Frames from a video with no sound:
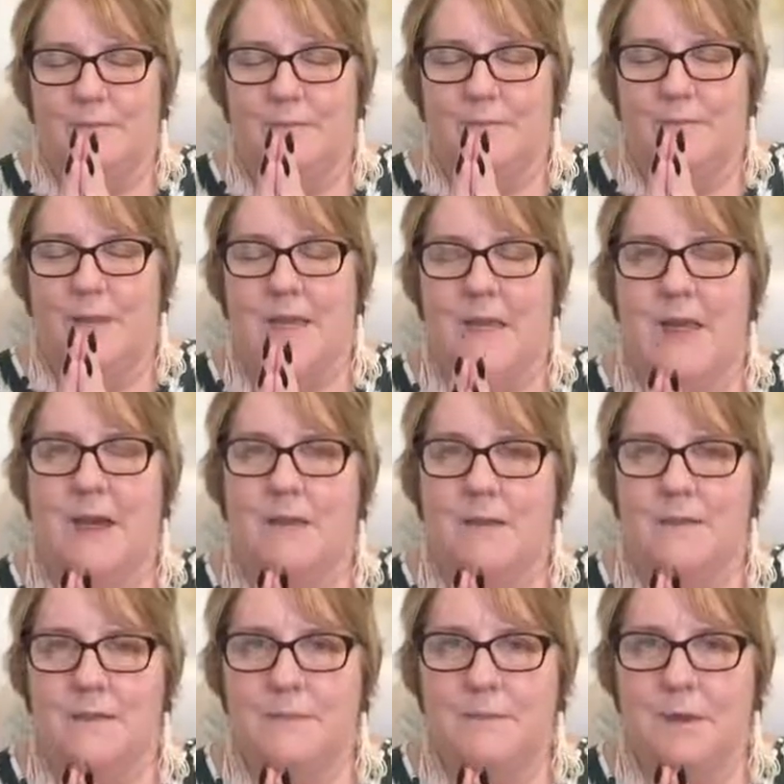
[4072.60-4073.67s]
Big
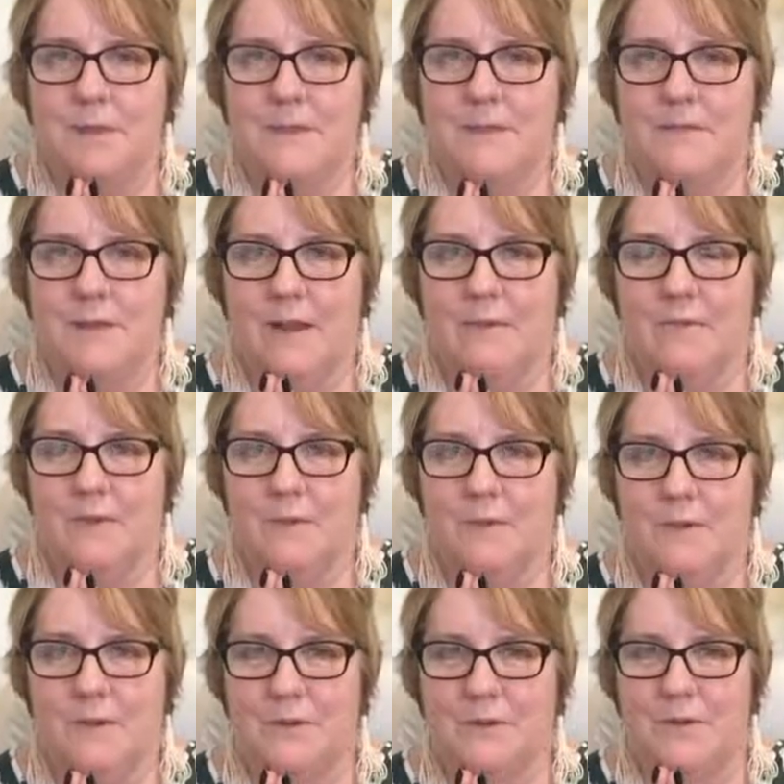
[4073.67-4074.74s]
hugs, lots of love to
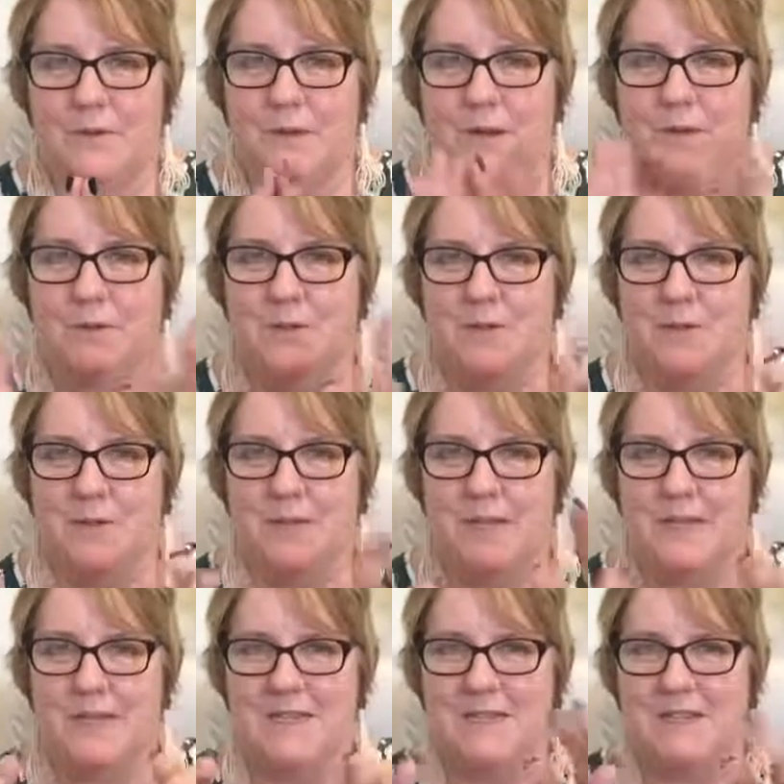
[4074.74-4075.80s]
all of you, and I'll talk to you
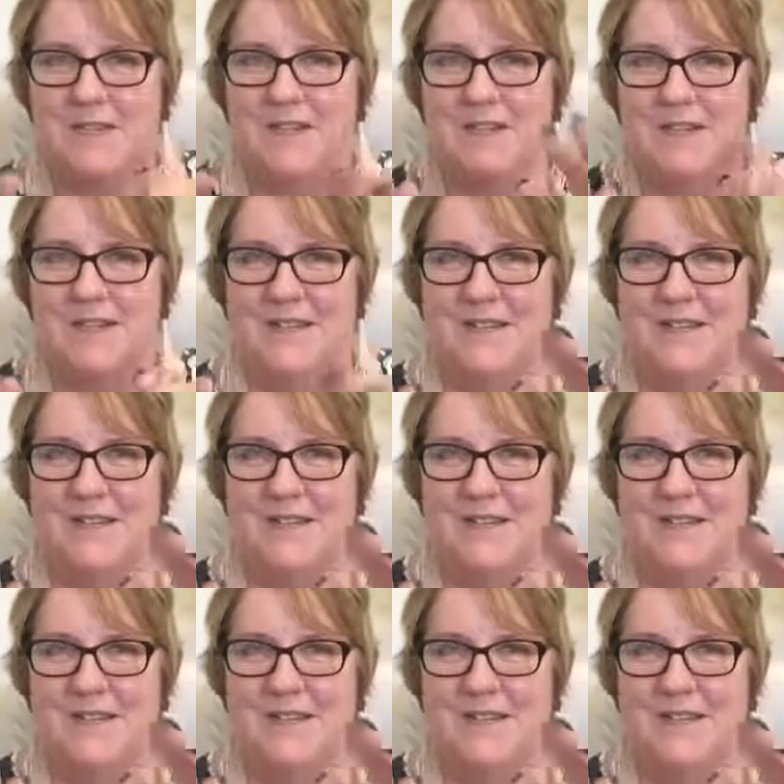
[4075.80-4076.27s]
again soon.